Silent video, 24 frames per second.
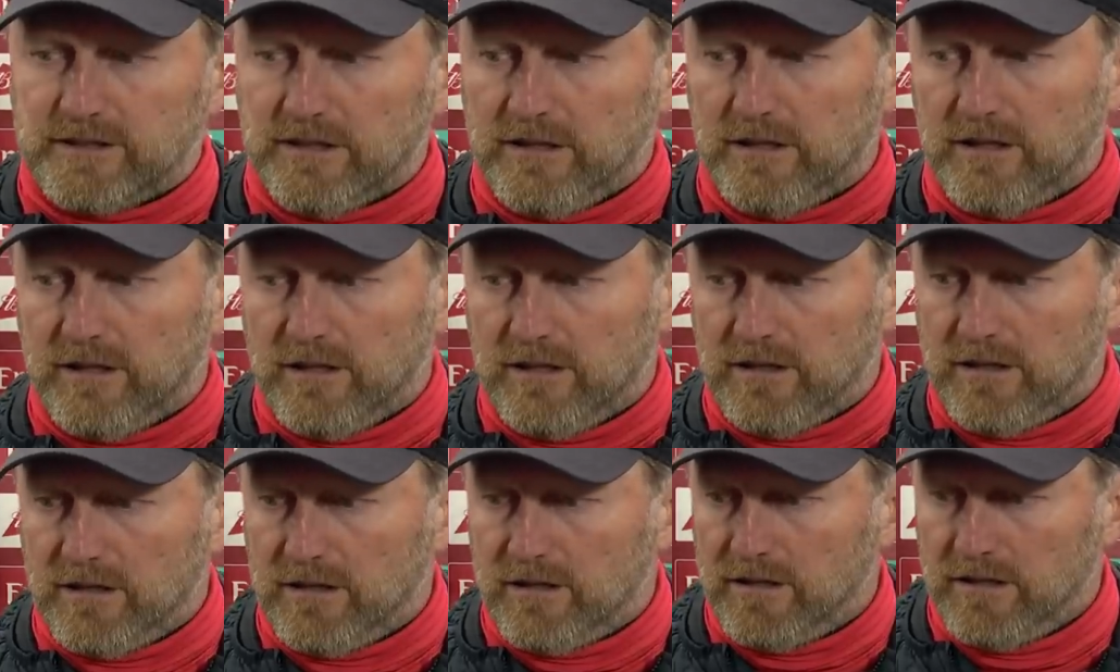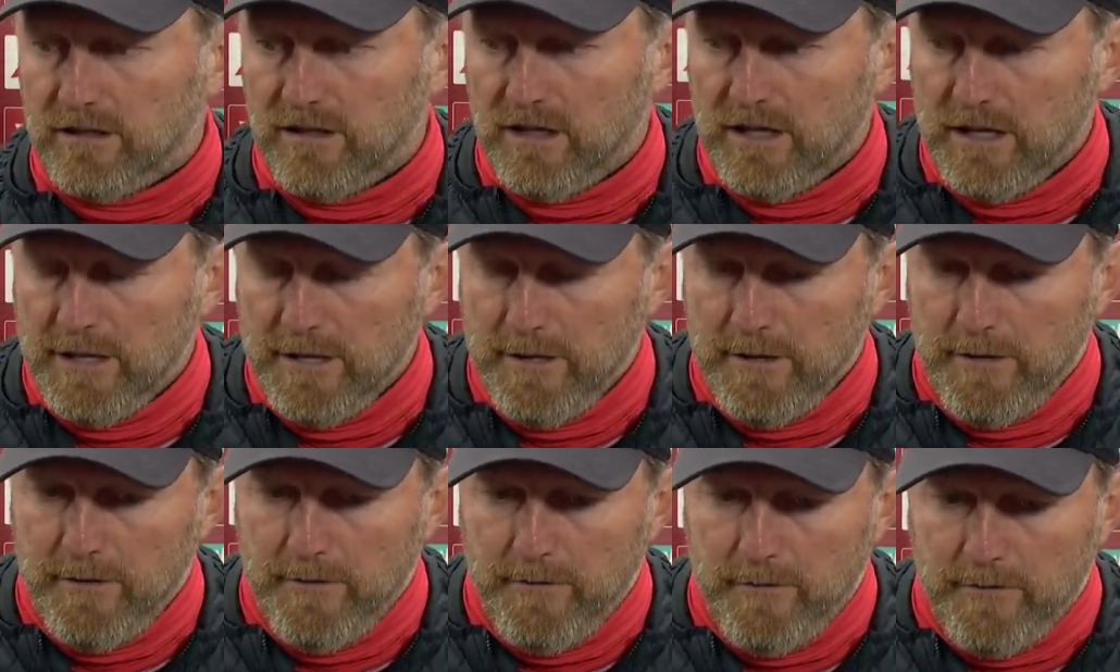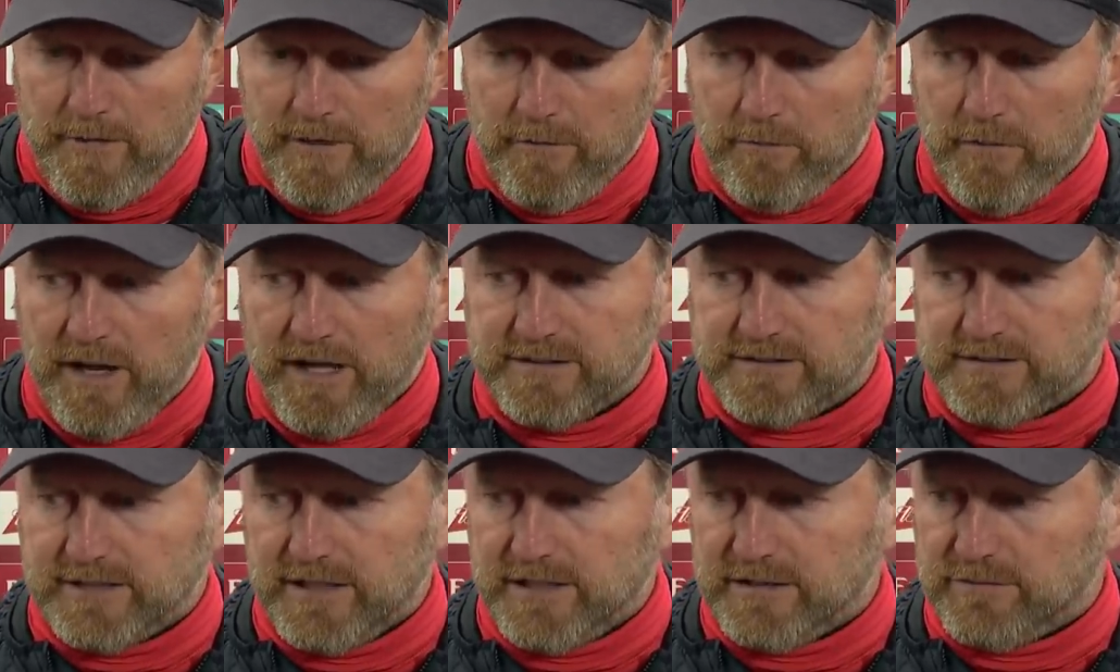The
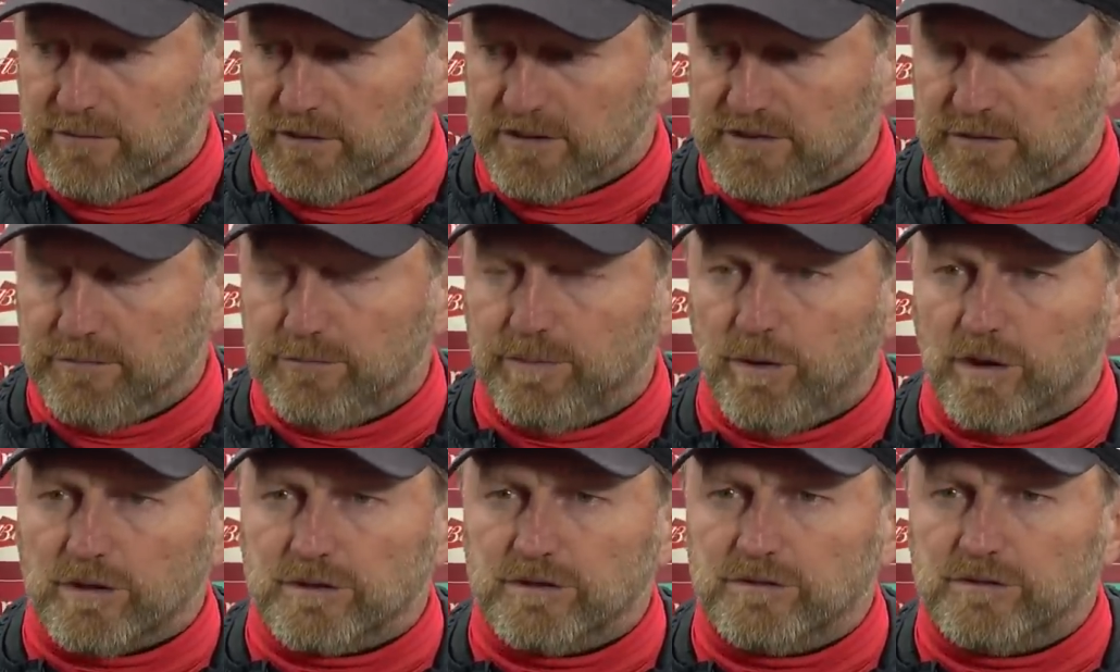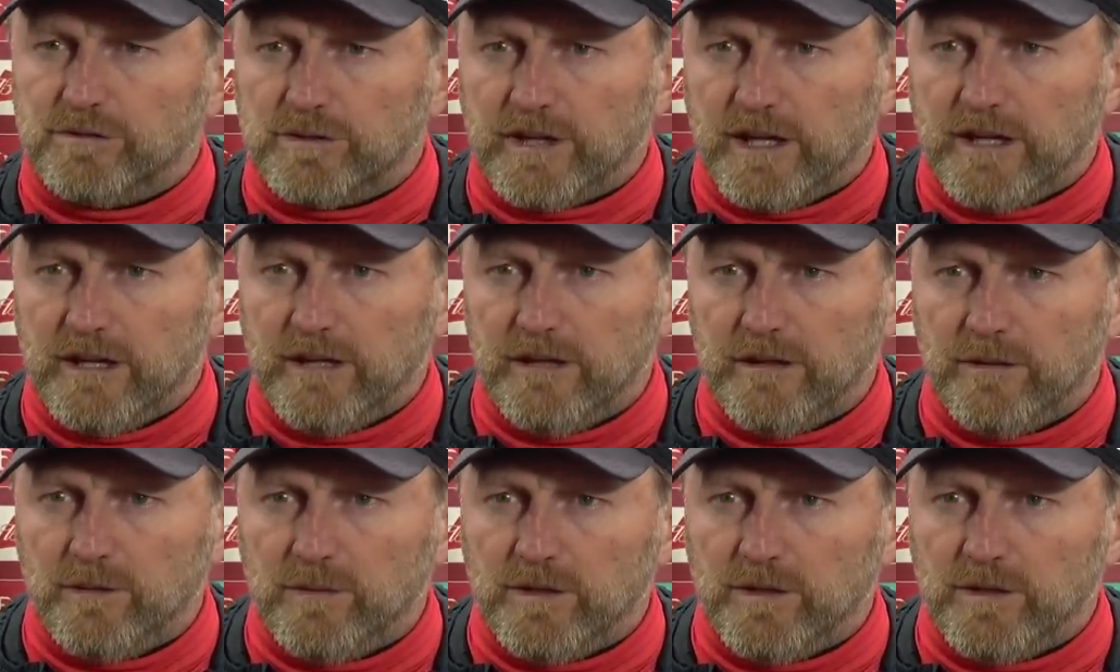mindset was important today.